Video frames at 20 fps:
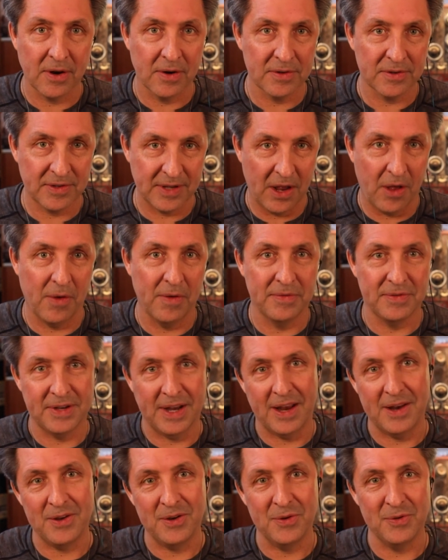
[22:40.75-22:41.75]
ourselves
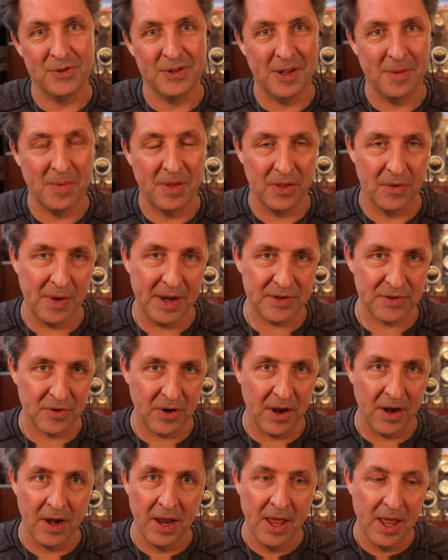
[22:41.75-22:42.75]
and use them in the
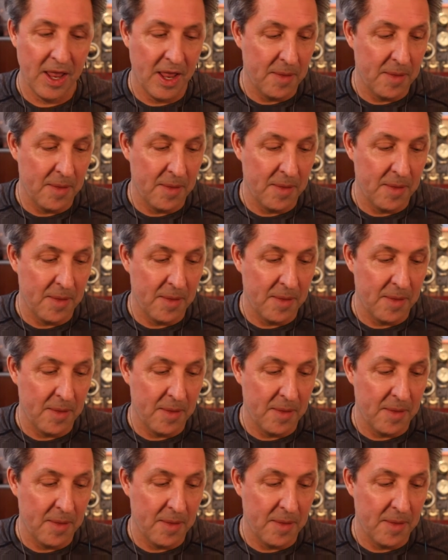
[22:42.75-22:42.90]
restaurant